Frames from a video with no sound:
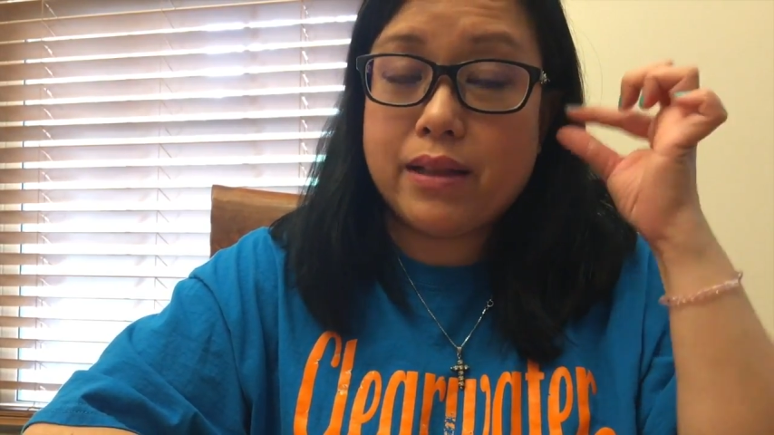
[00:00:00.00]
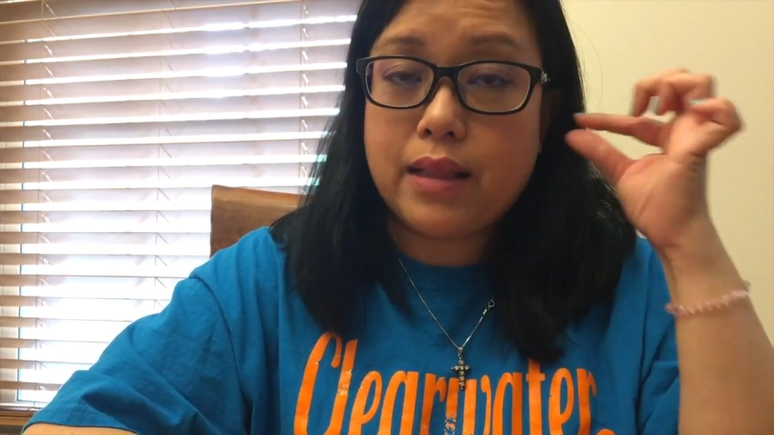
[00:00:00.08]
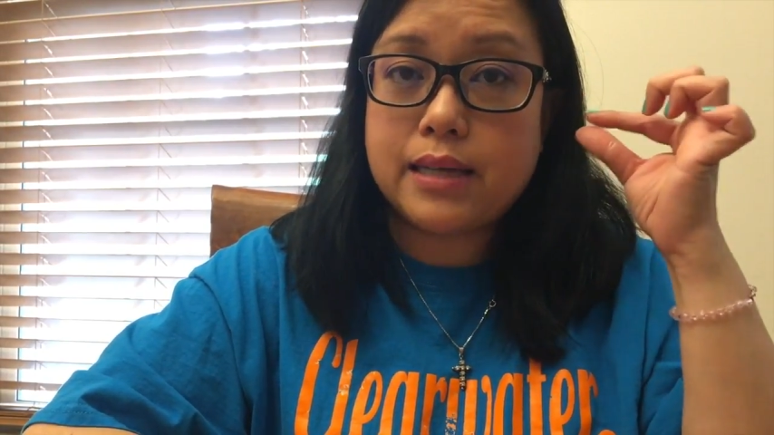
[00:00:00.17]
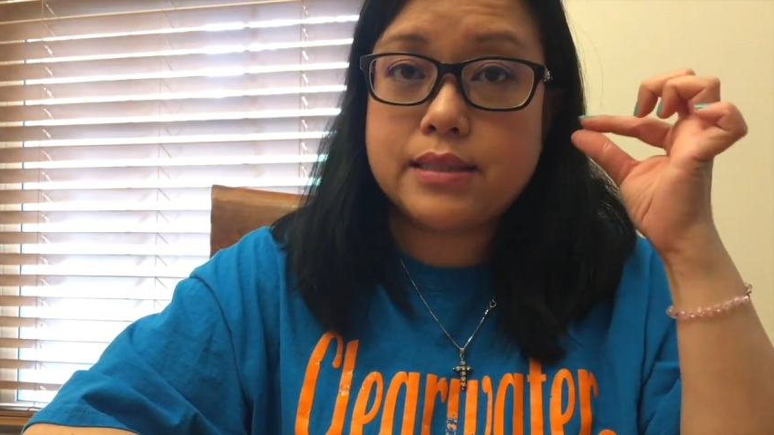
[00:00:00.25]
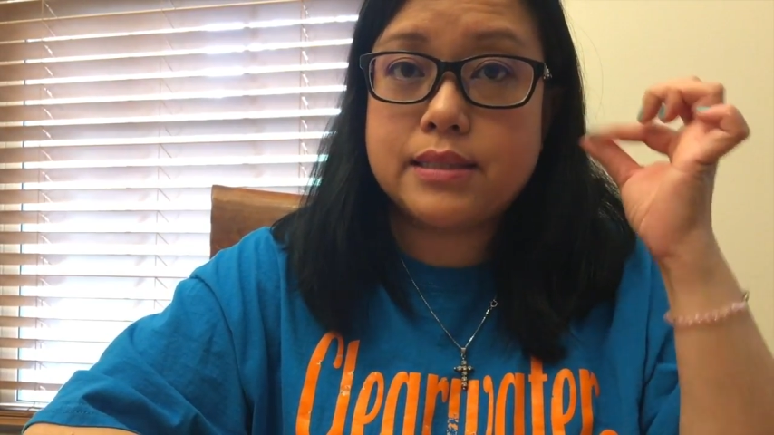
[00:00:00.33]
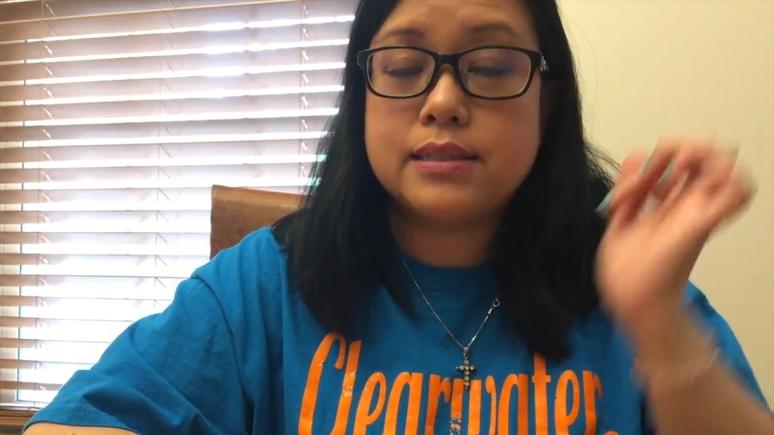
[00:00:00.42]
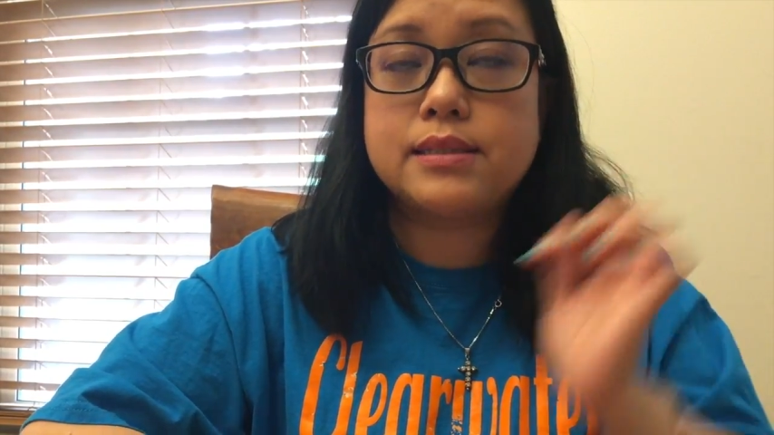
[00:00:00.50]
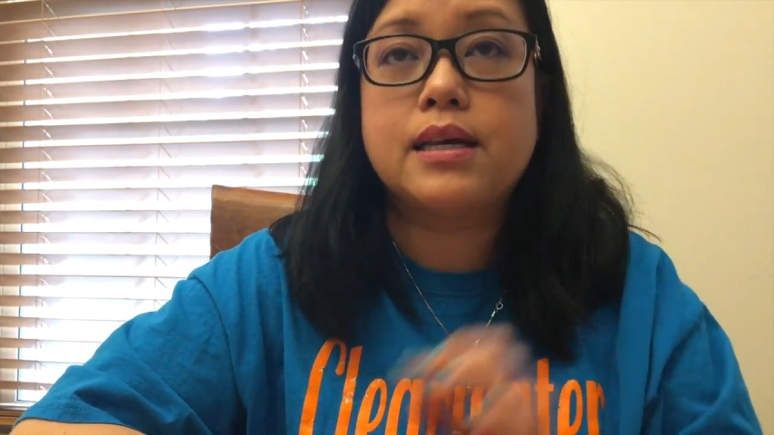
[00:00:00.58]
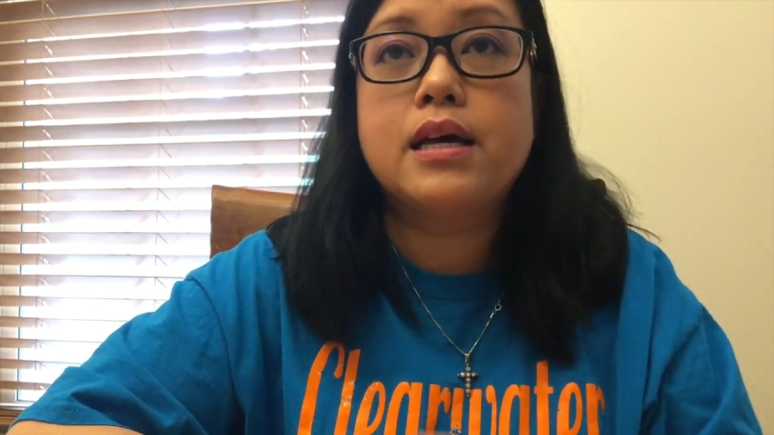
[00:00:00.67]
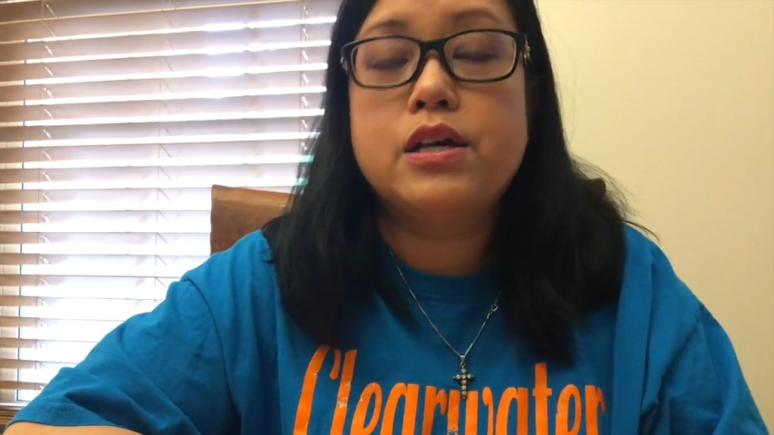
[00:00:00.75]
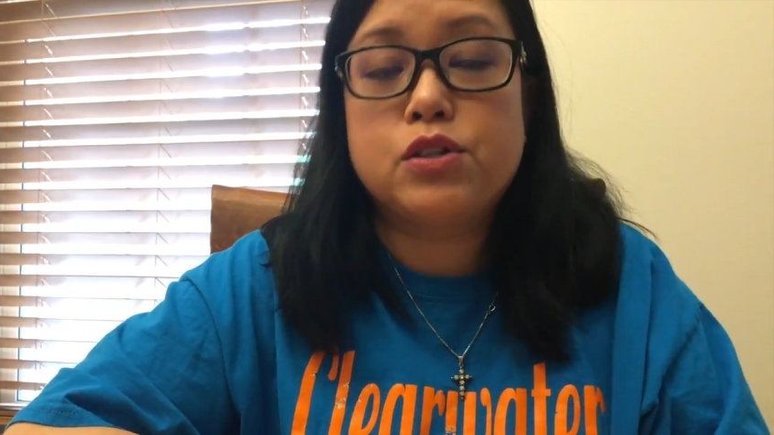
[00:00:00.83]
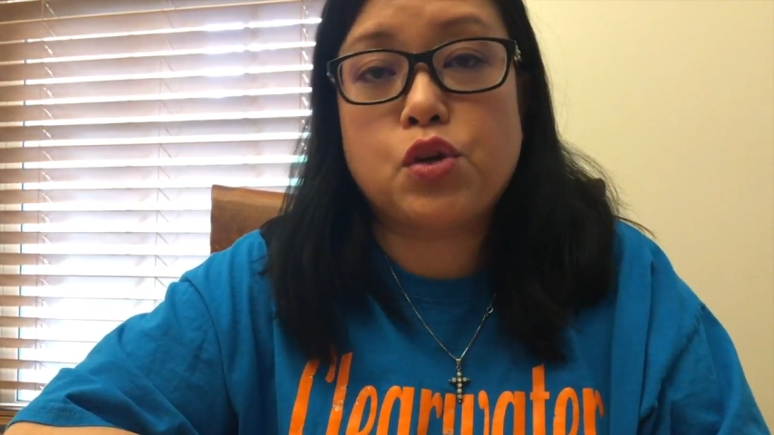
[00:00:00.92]
glasses
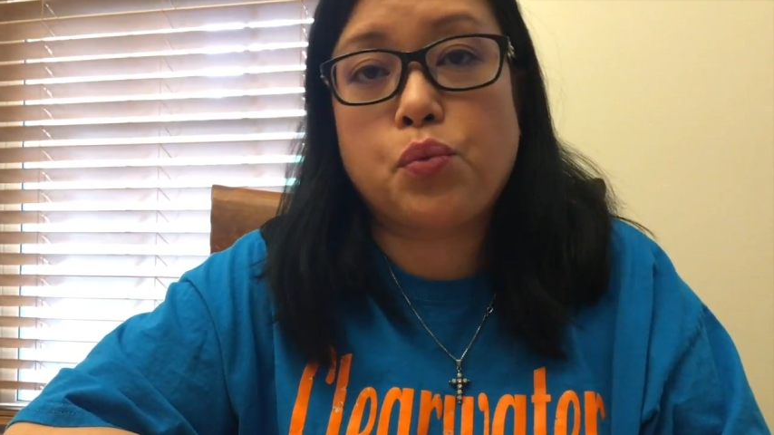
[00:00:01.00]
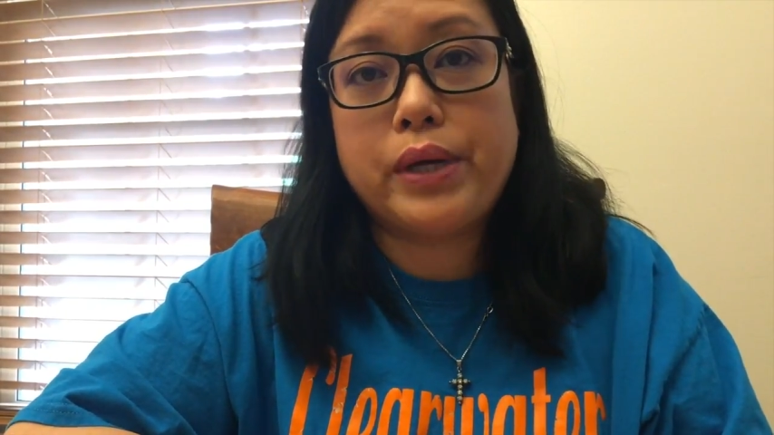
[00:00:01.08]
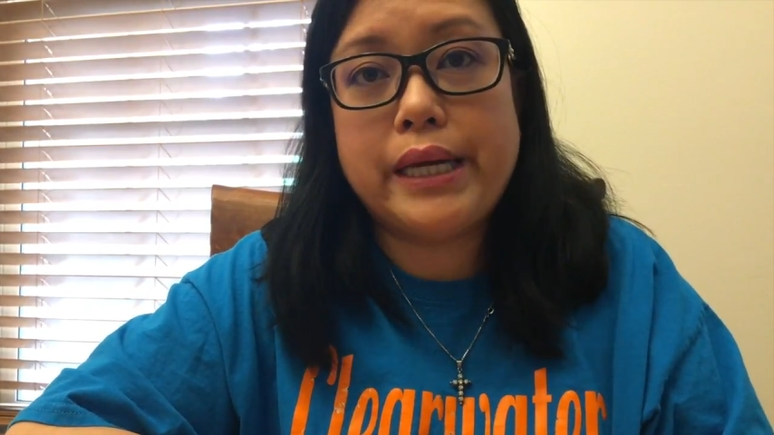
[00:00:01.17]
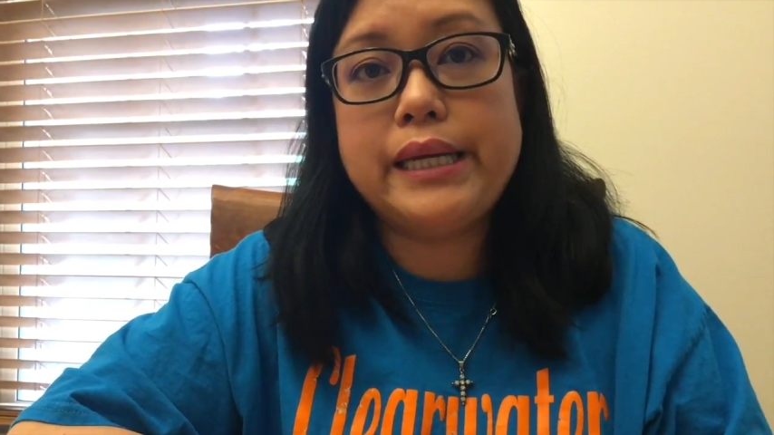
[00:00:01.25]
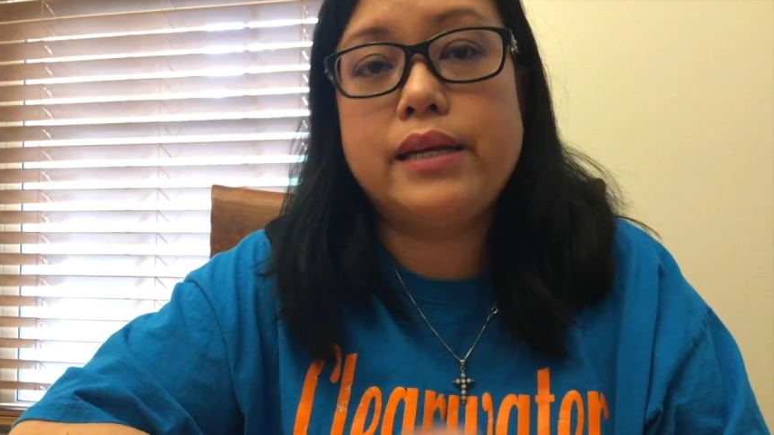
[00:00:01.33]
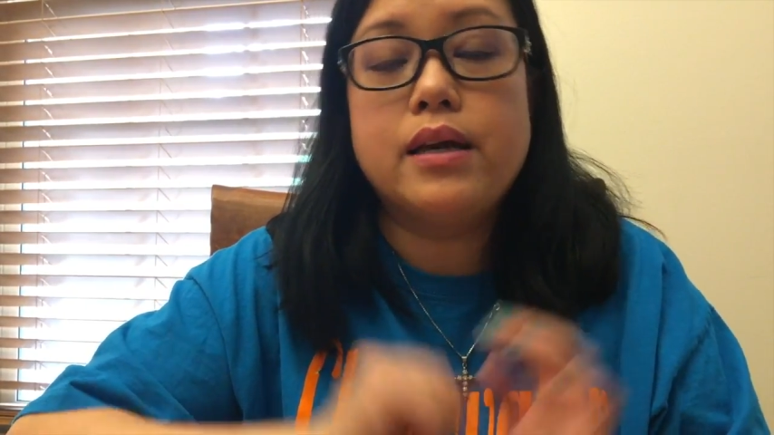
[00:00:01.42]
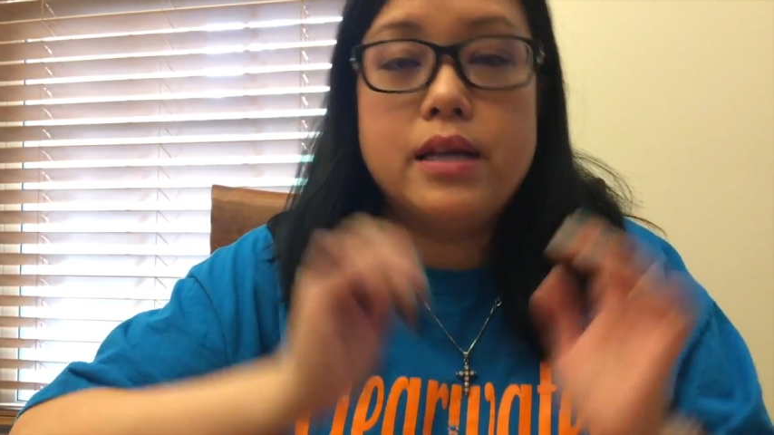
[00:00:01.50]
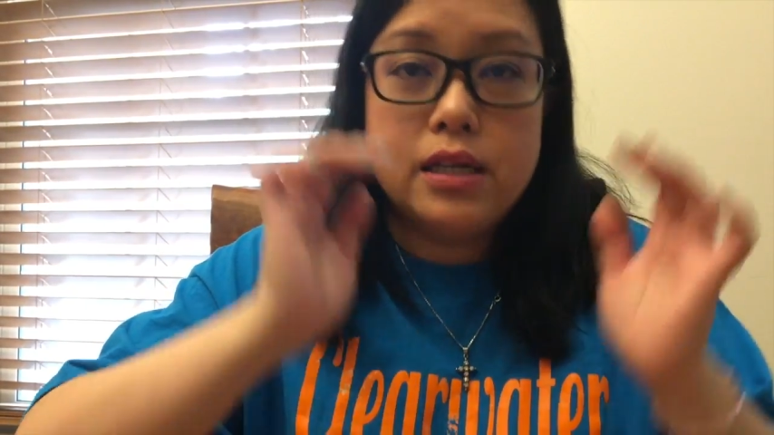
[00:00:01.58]
to read.